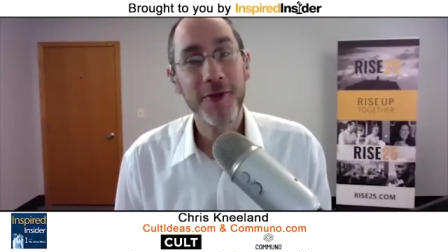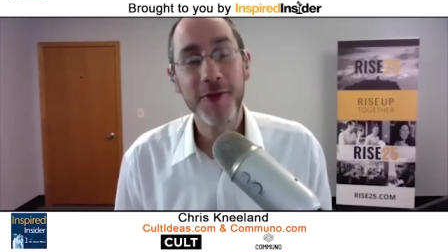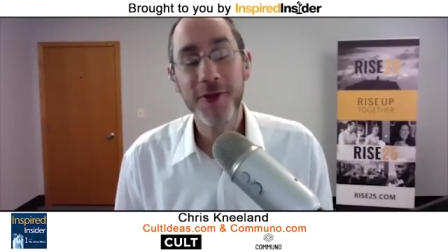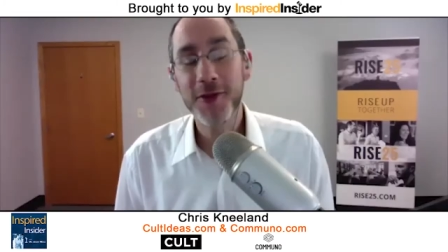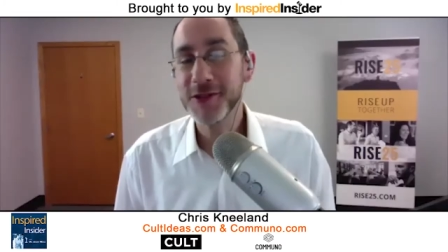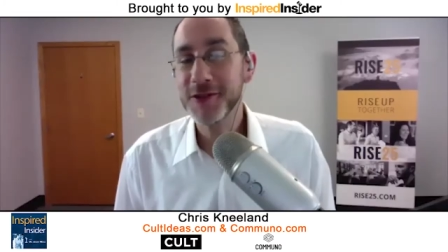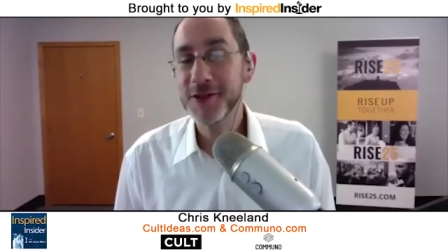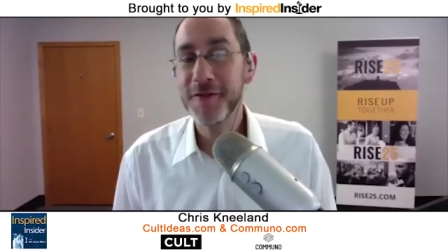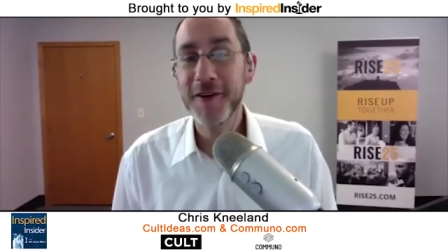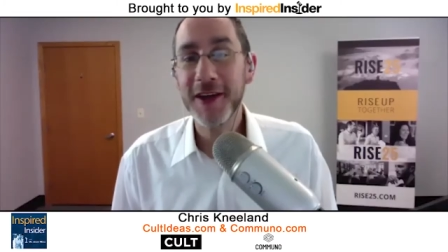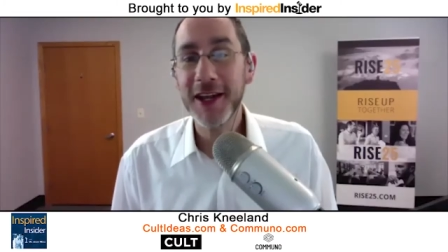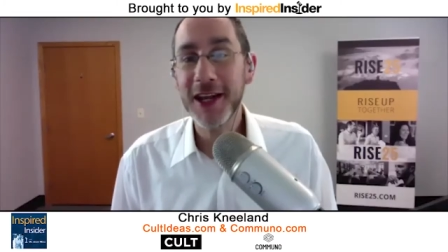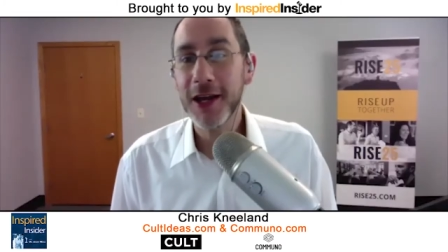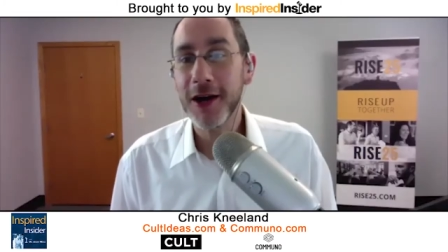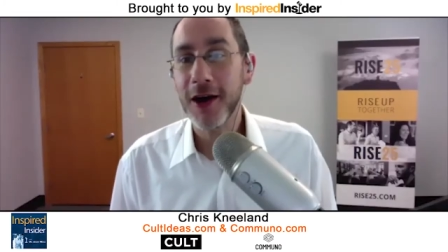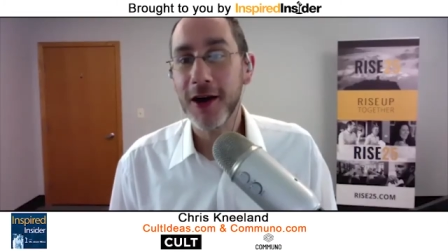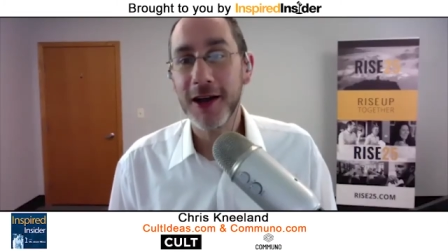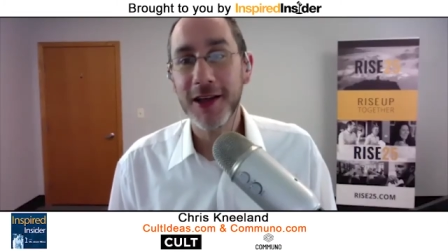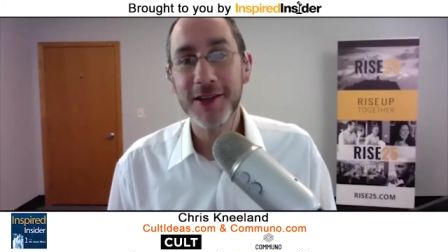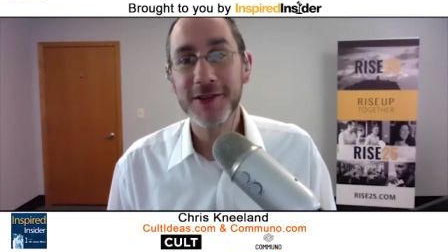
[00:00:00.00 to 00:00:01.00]
there's a
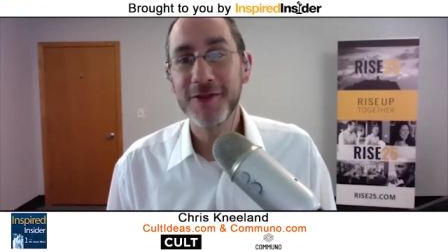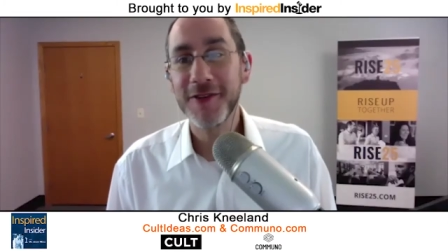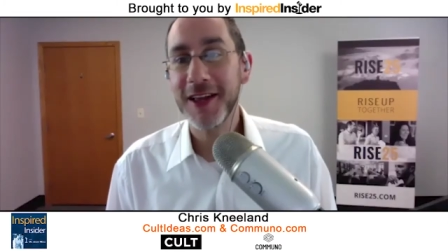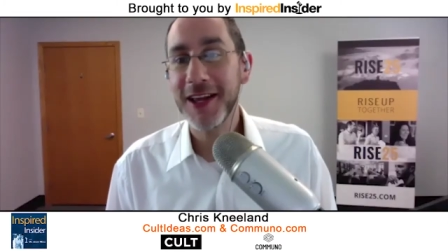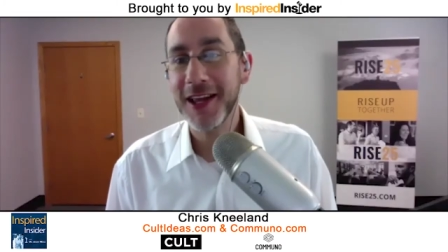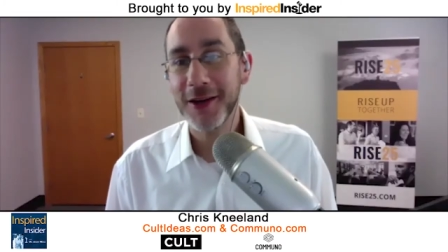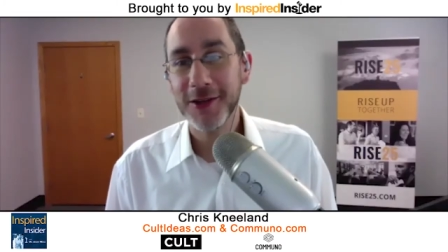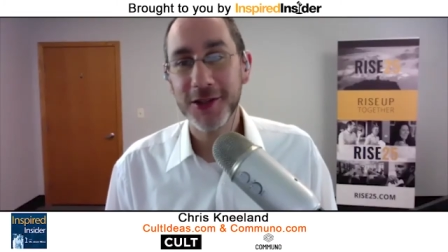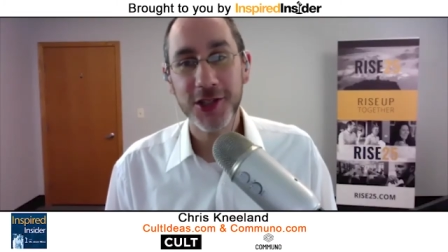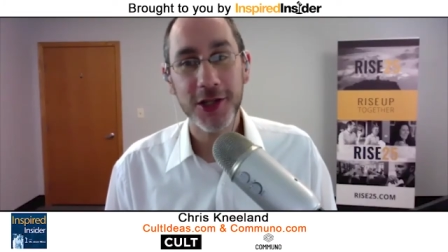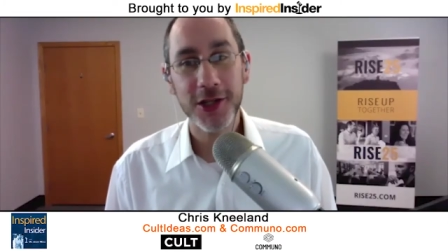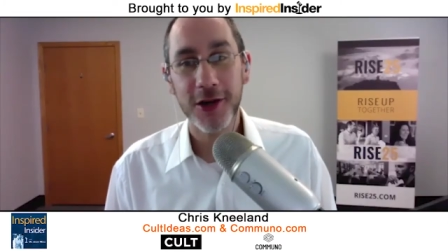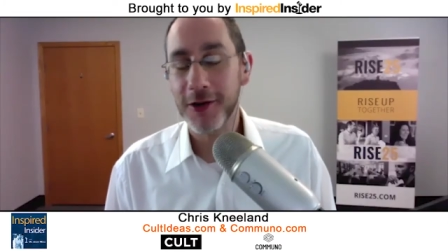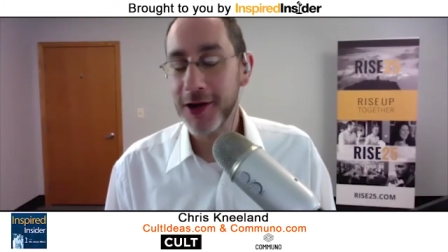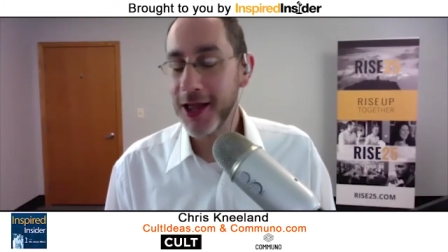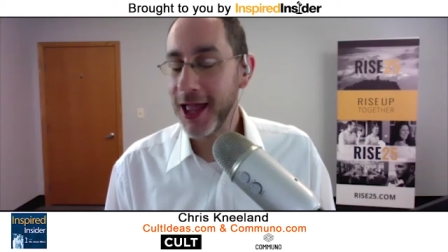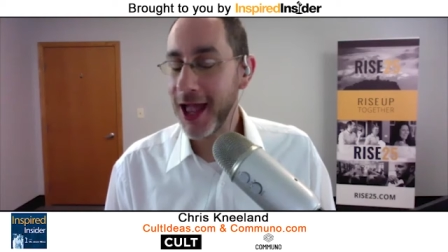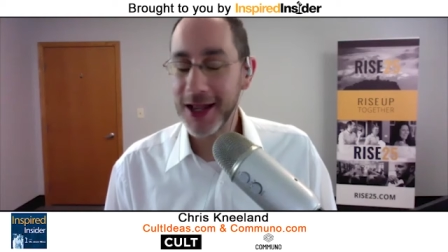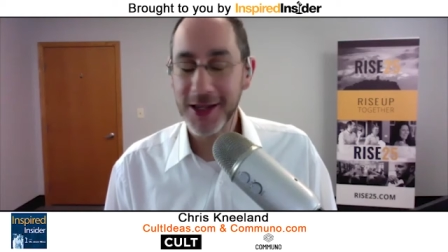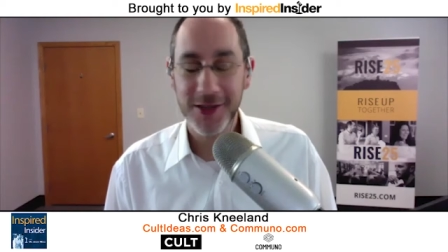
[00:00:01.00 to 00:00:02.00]
video. It's video
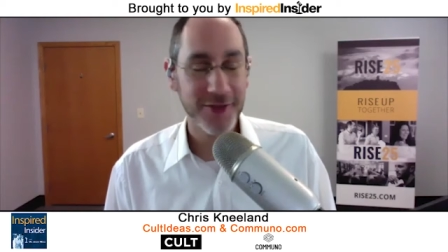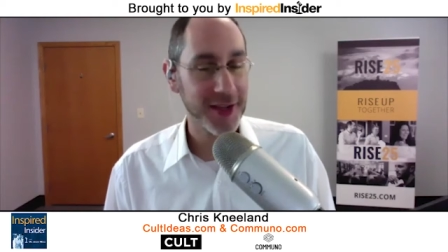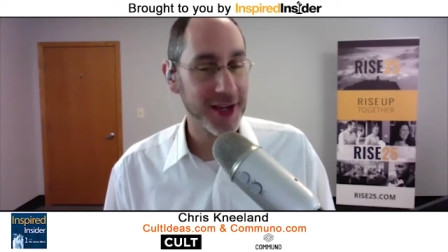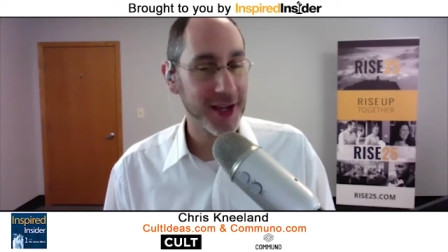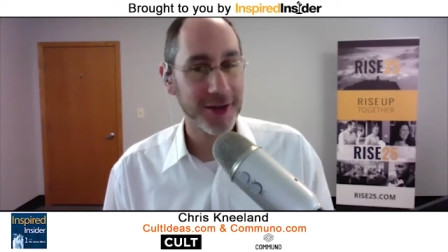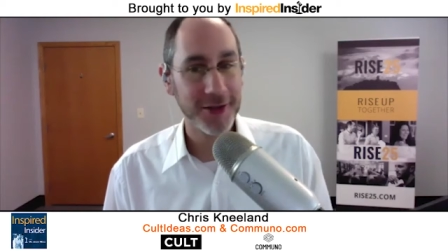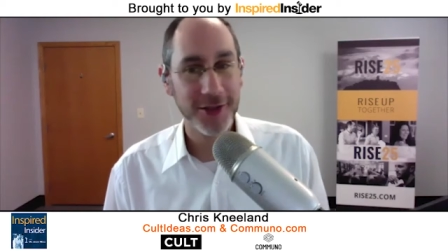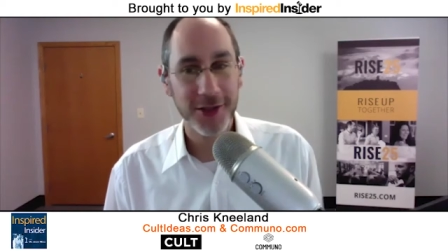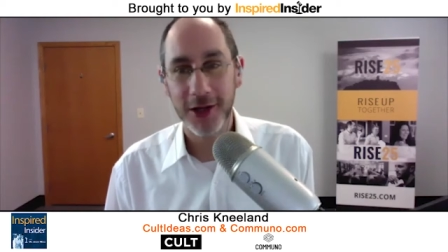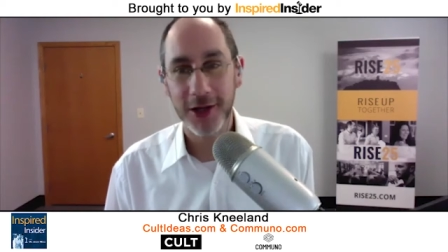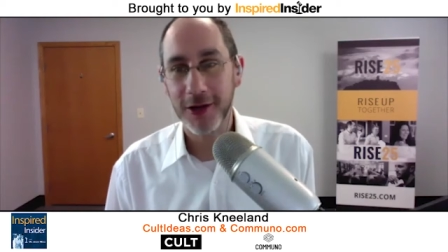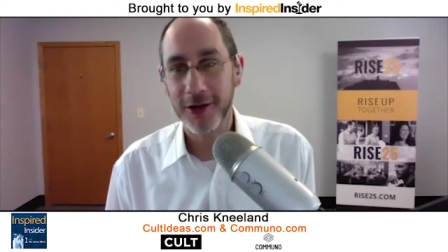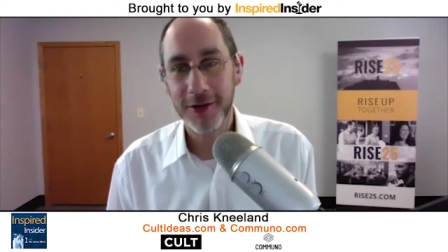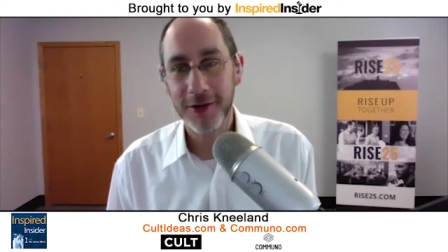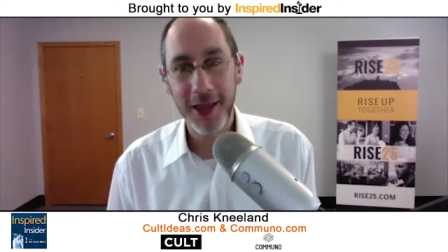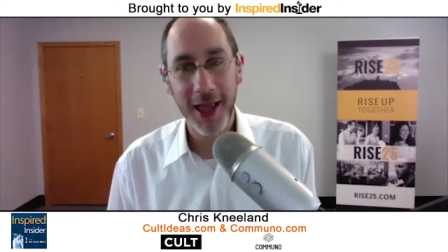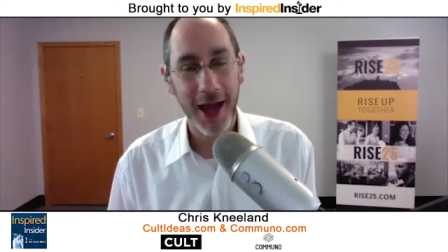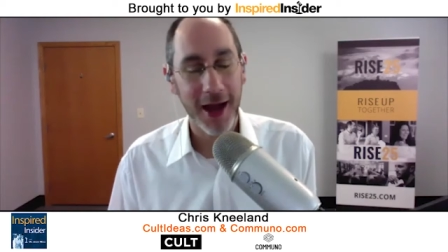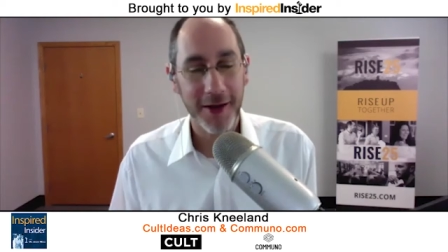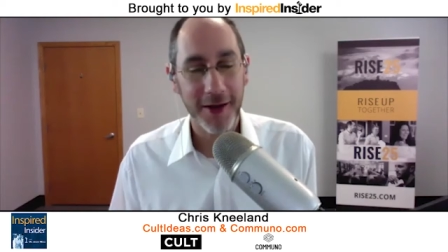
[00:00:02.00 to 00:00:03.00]
too. Yeah, it's video too.
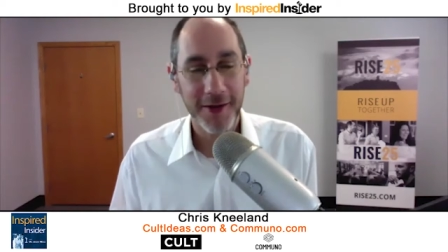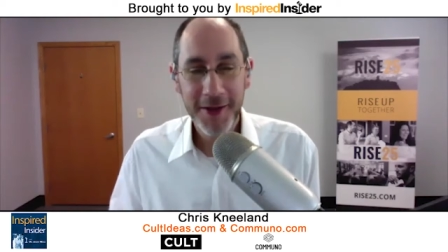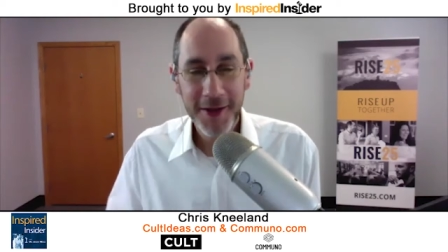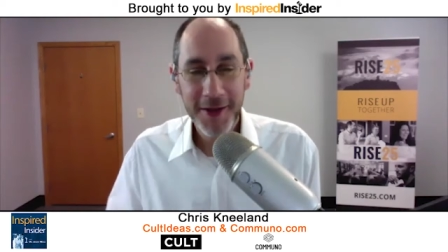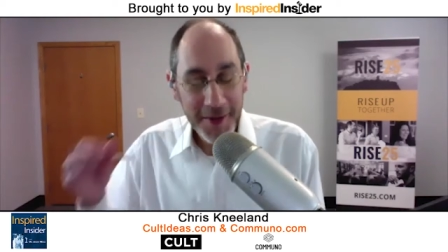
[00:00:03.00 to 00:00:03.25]
Yeah.